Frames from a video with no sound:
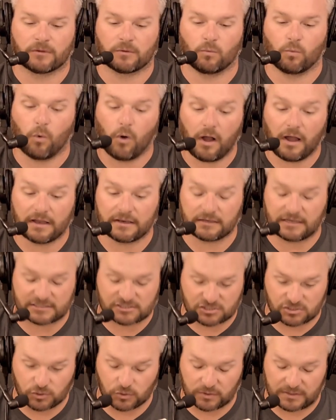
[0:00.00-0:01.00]
one,
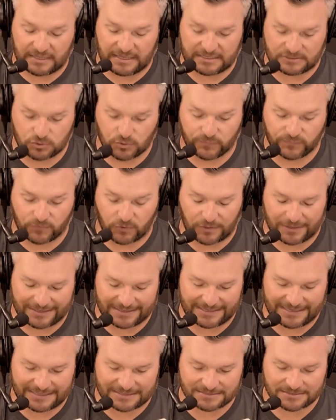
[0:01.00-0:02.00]
it's twofold, I
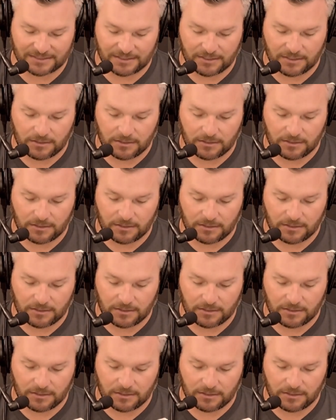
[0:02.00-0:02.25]
guess.